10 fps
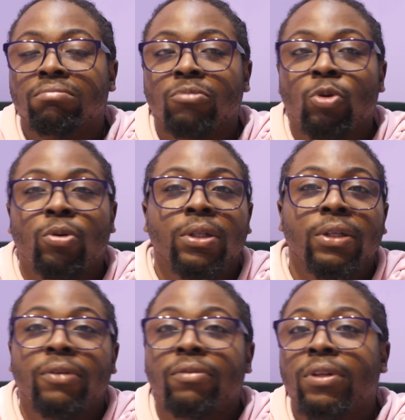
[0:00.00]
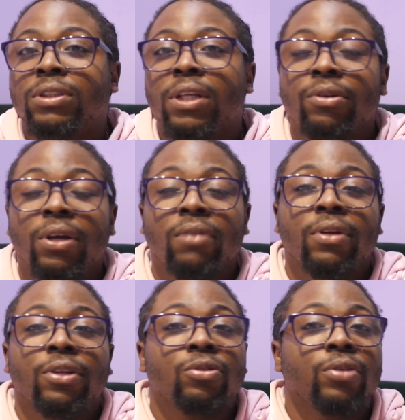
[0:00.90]

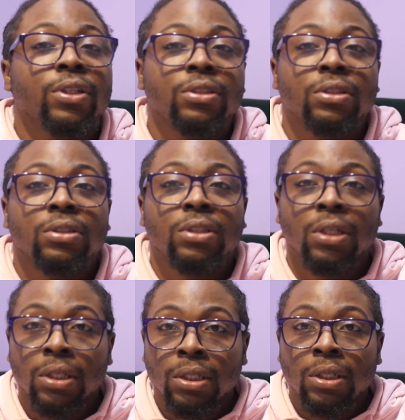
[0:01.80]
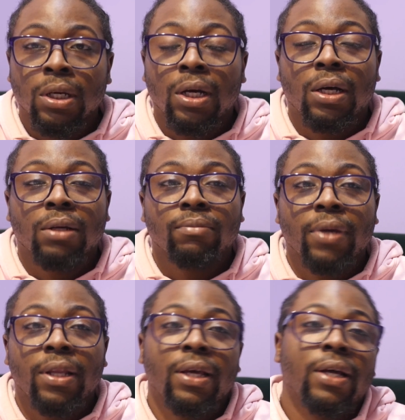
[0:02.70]
questions,
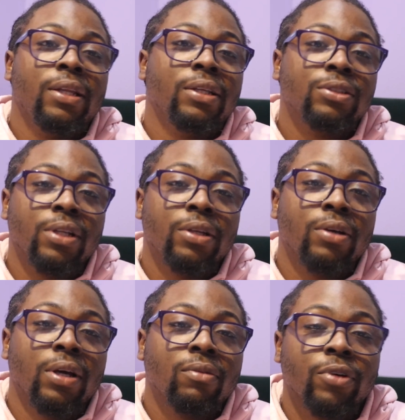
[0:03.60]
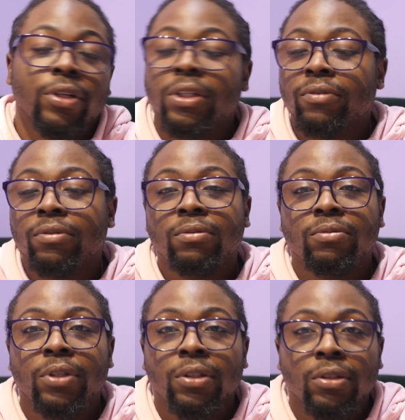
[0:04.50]
any ideas that you have for your tank, feel
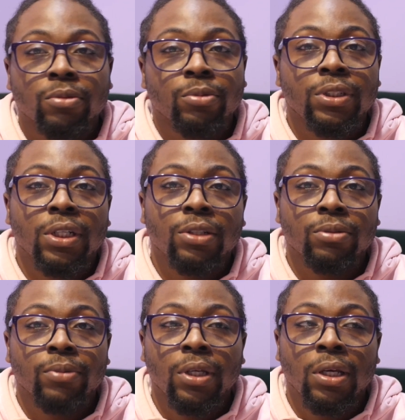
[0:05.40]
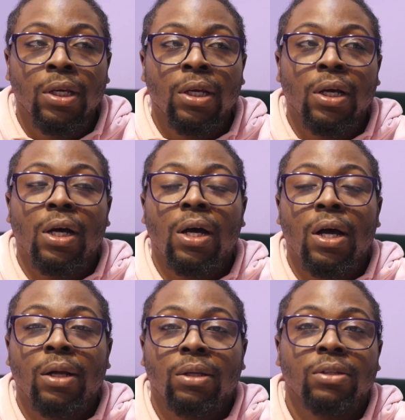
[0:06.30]
free to reach out to me.
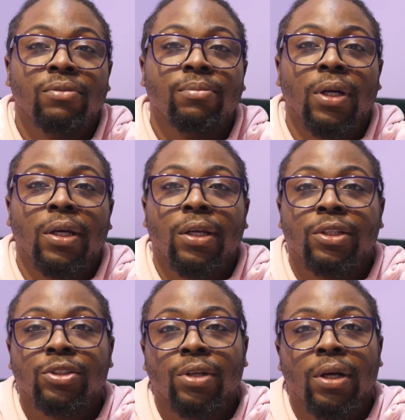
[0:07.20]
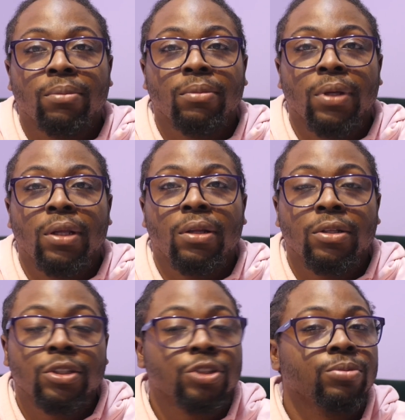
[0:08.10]
I'll leave my Instagram in the
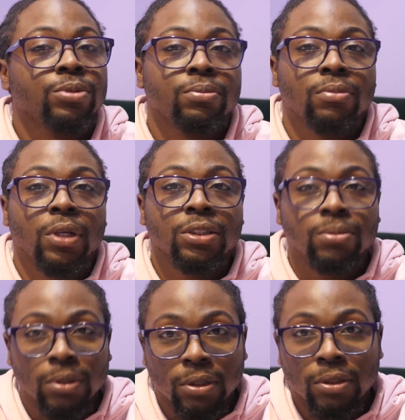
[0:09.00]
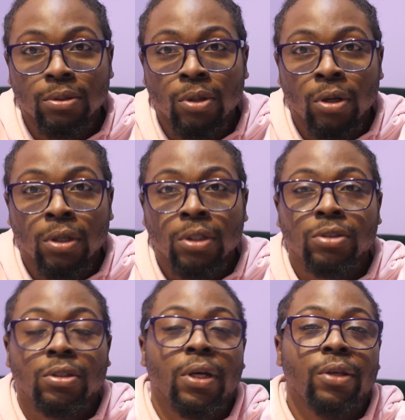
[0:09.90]
description box below
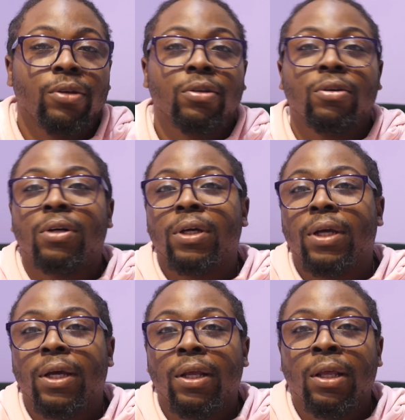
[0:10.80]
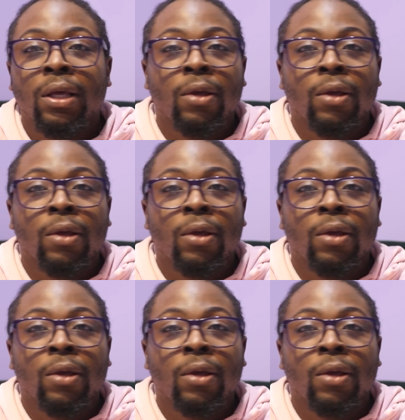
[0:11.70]
so that you could go ahead,